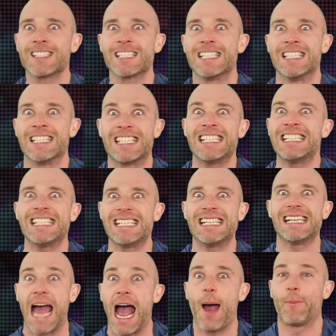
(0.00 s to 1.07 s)
And then it
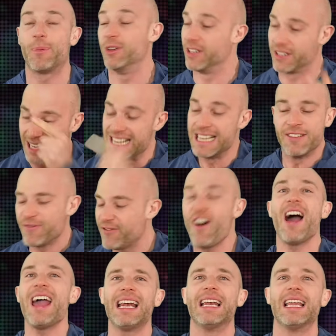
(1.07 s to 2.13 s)
happened.
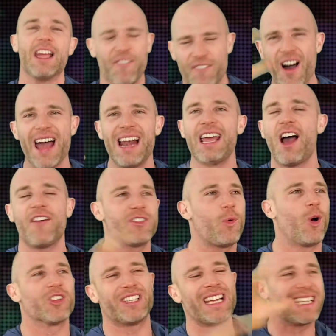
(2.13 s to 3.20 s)
Finally, after
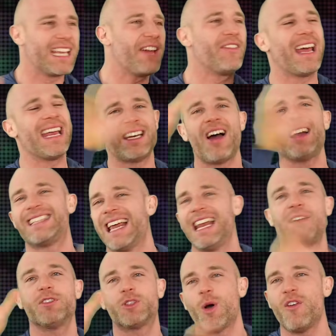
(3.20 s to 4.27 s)
what, 6, 7, 8, 9, 10,
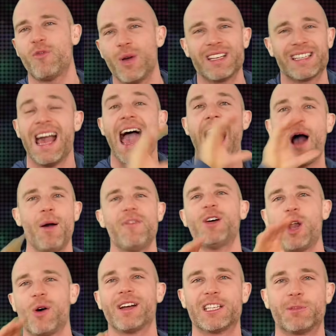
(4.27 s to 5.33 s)
11, 12 weeks, however
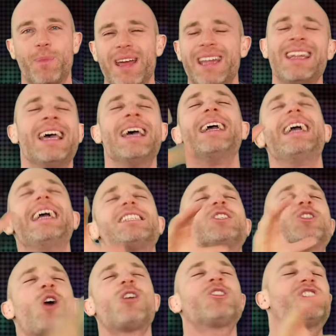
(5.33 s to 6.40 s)
long it's been, it's
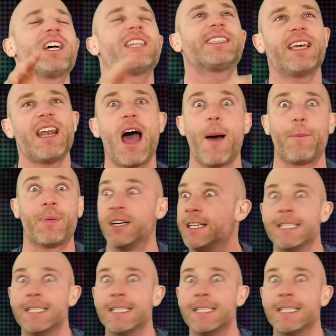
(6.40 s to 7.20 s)
not just an up.